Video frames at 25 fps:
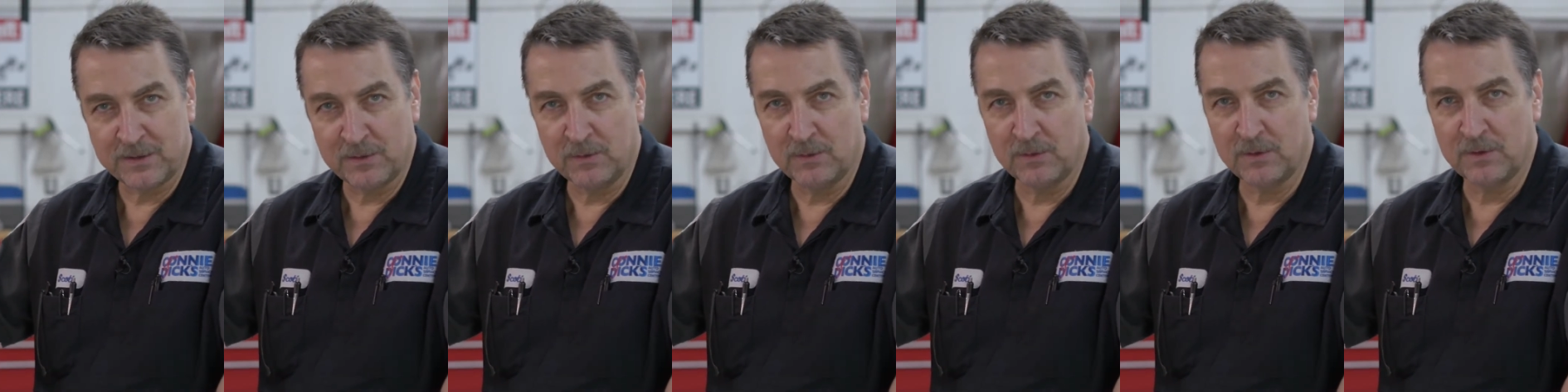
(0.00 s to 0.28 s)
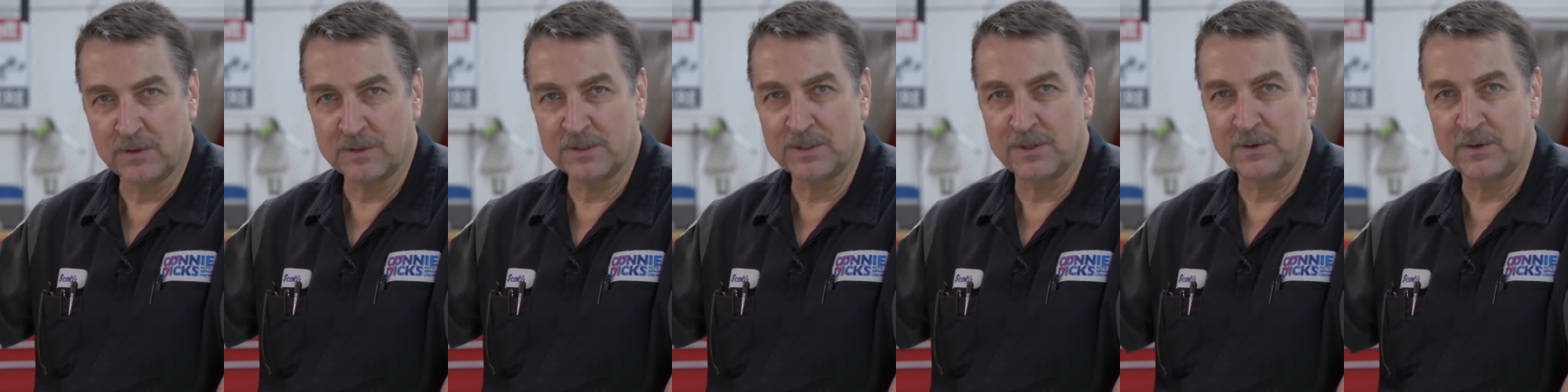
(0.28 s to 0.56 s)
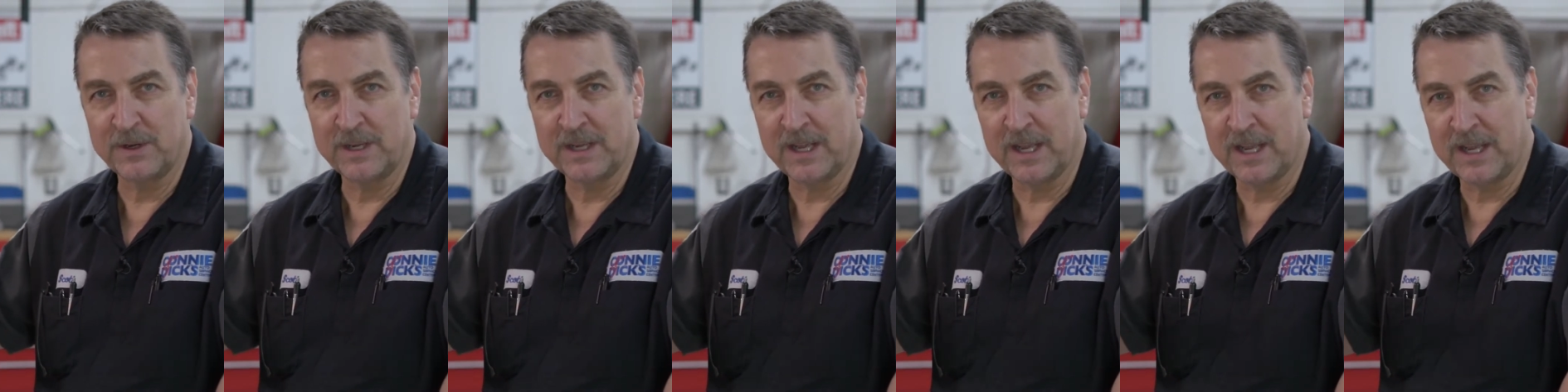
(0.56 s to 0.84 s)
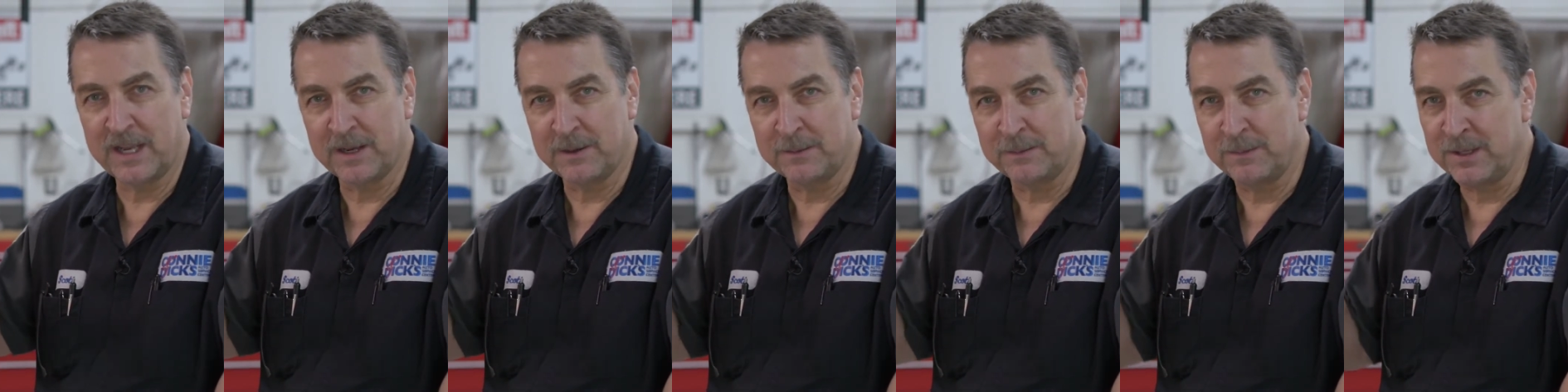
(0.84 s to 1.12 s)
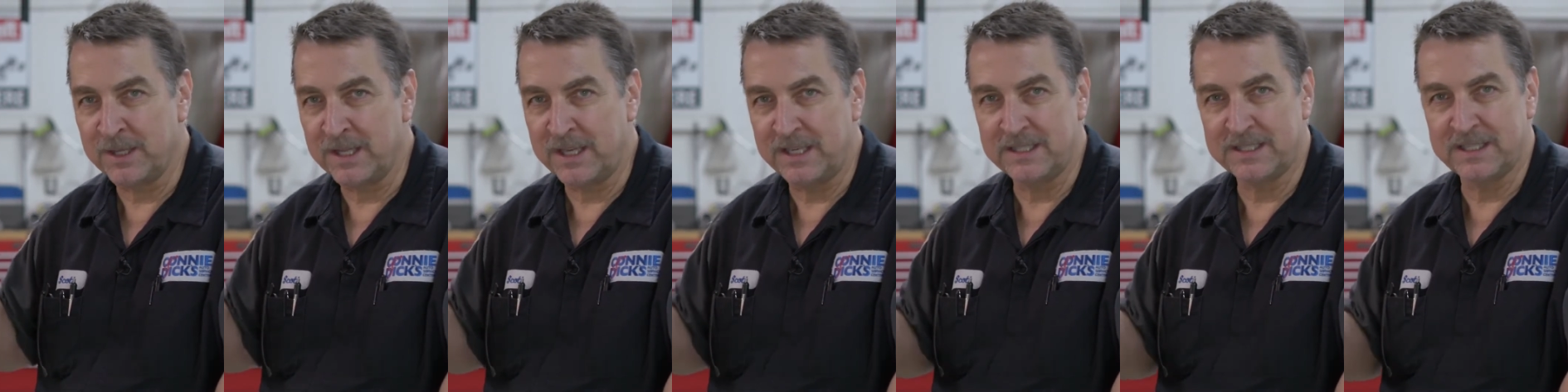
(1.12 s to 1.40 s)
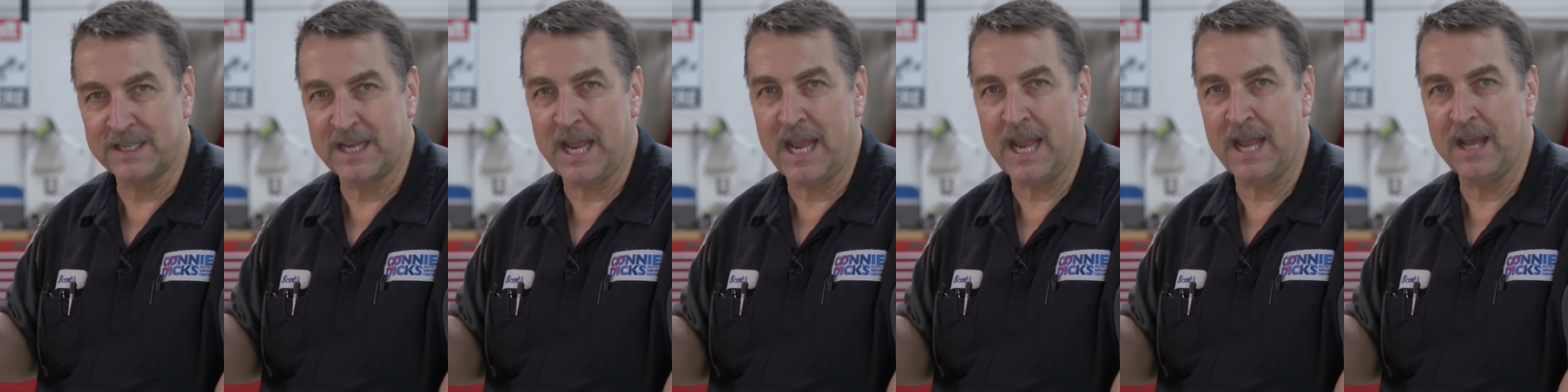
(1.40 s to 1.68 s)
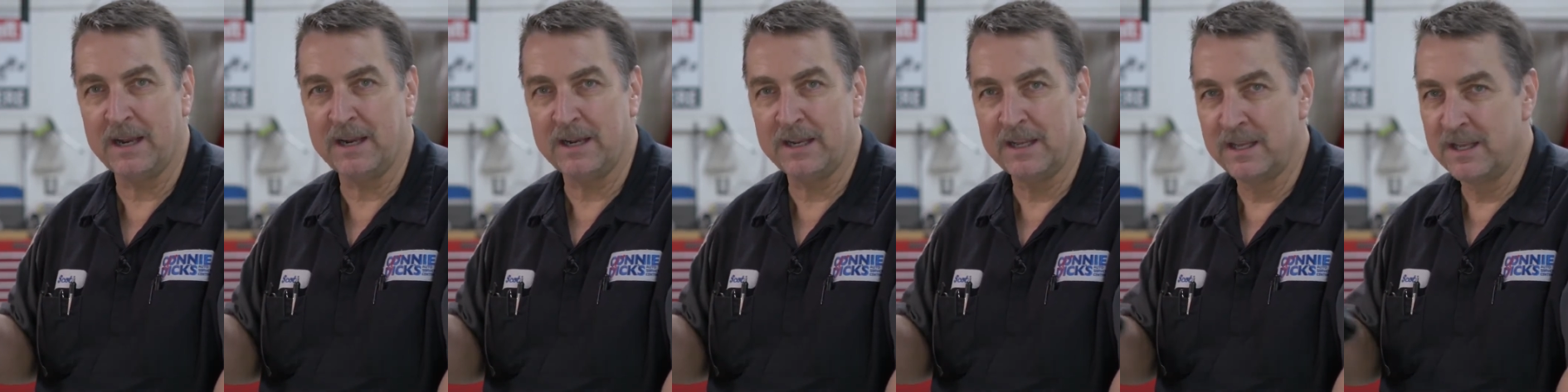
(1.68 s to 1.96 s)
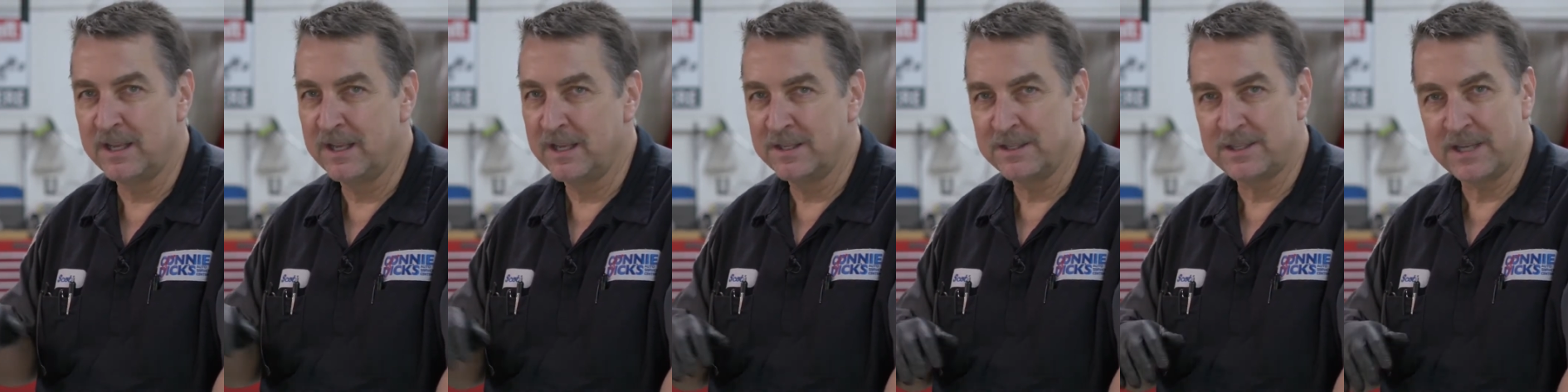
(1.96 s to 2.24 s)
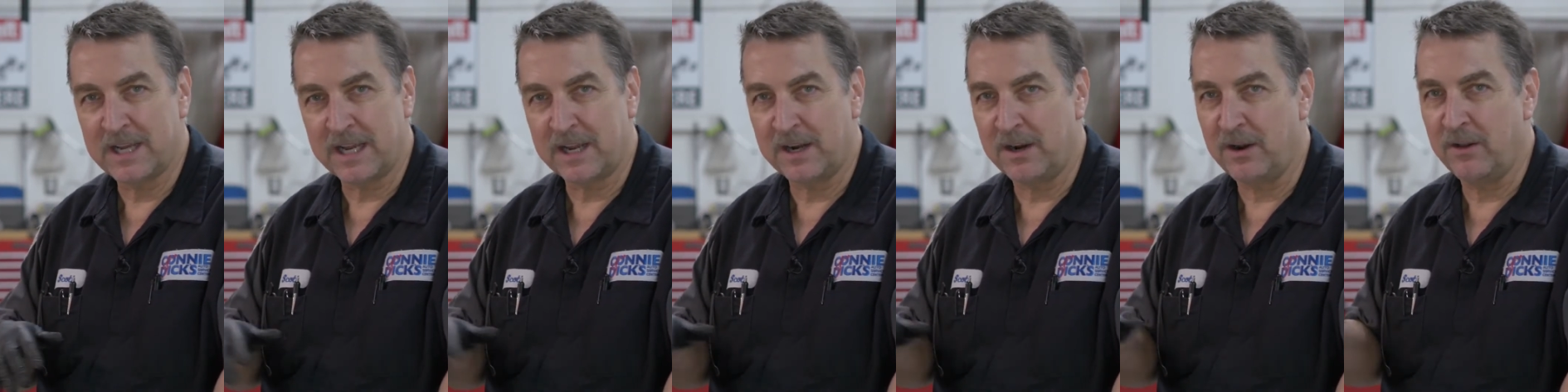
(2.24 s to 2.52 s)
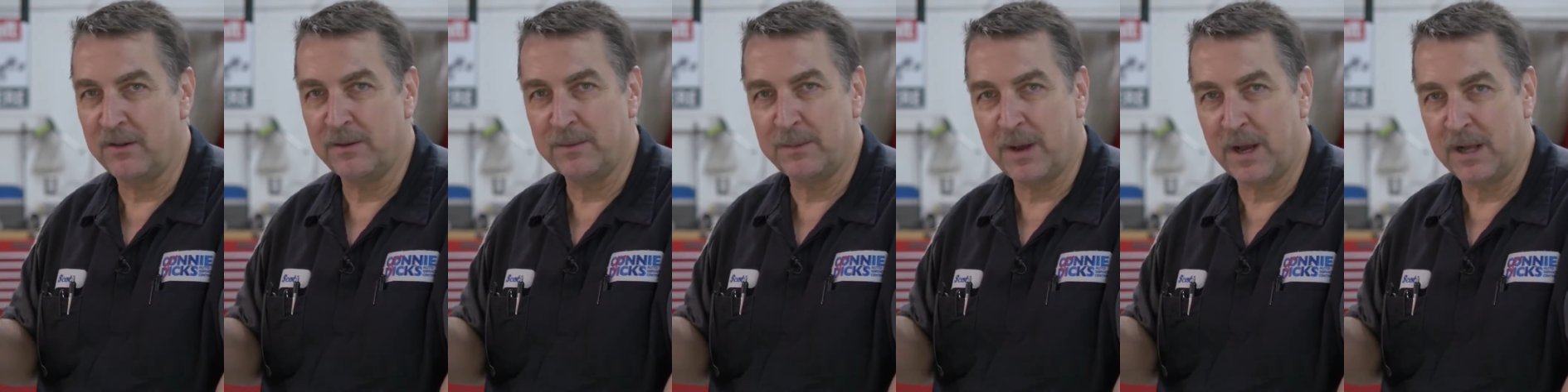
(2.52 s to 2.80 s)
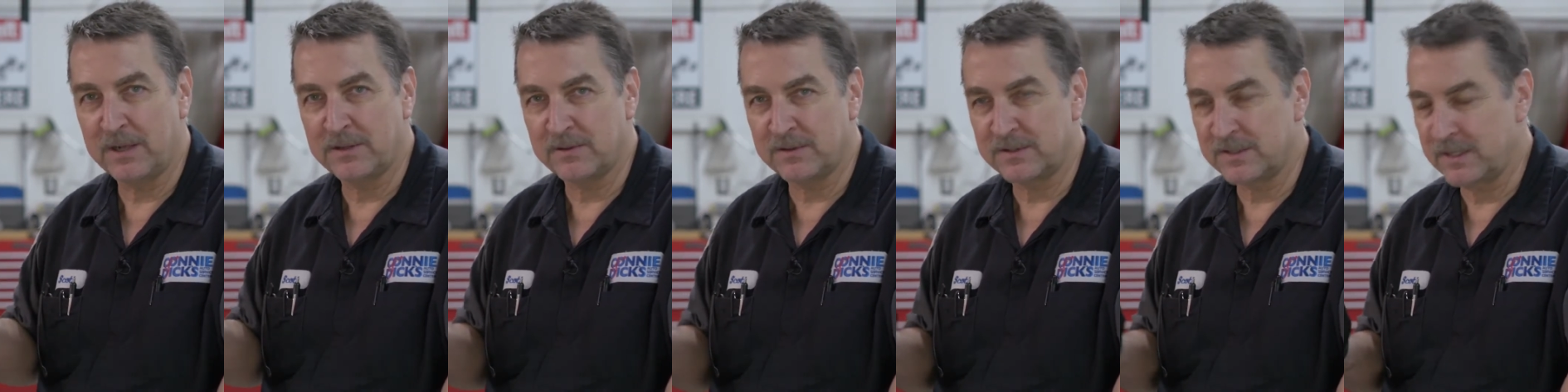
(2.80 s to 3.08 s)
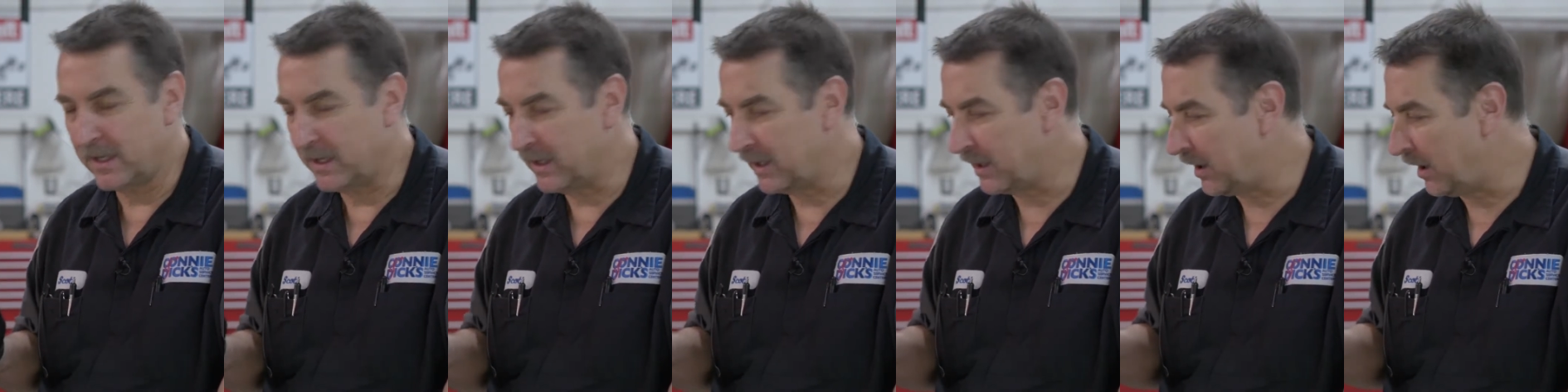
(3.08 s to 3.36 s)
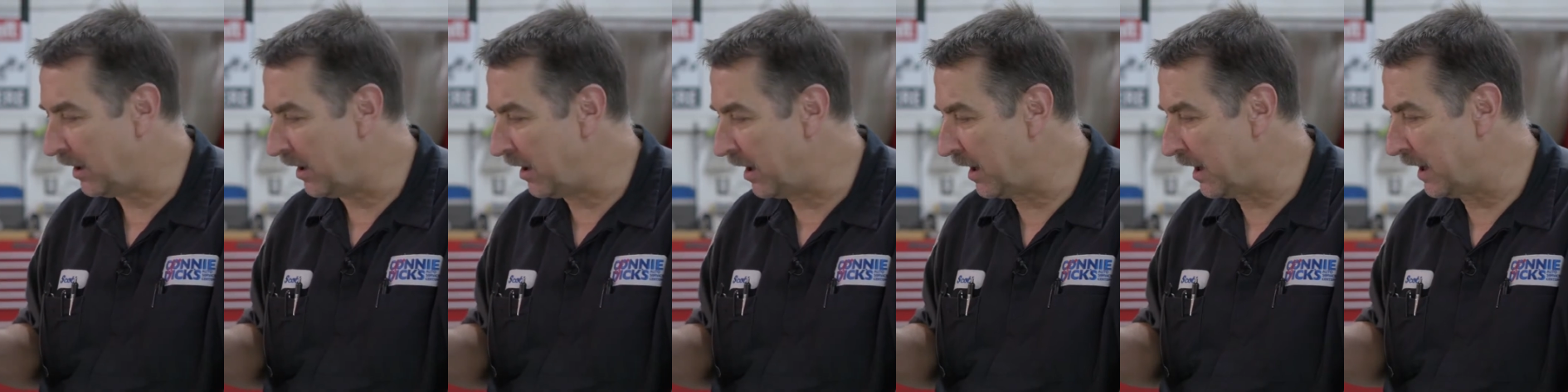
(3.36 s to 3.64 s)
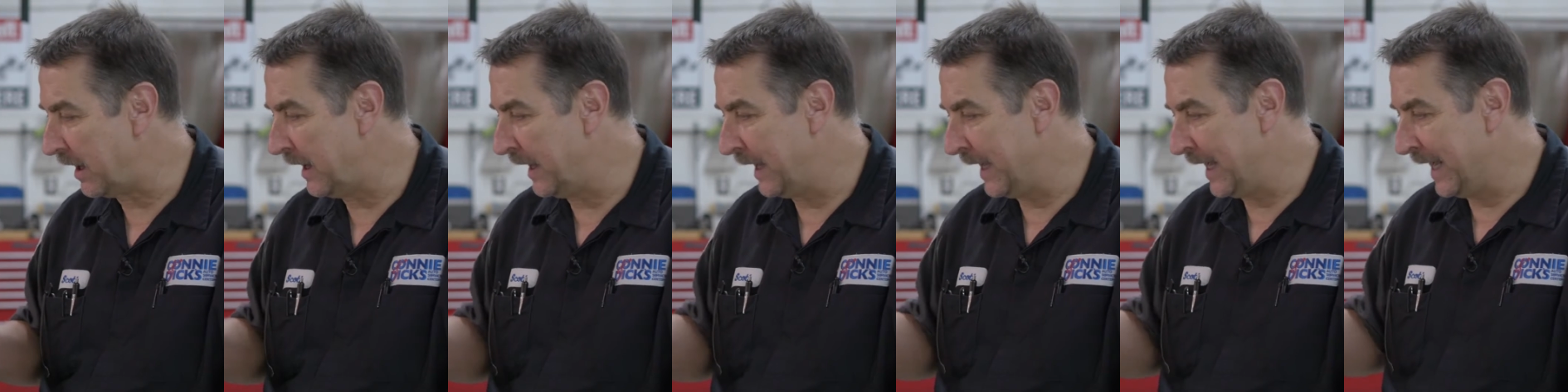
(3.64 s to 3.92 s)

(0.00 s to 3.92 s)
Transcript: tool doing a complete scan, checking all the modules on the car.